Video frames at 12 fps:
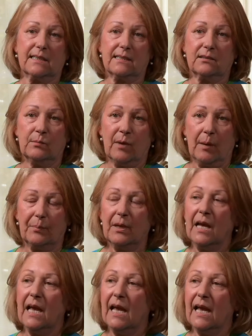system up,
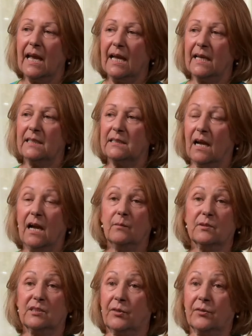and I
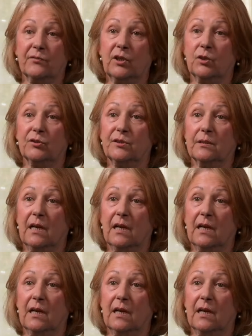was thrilled.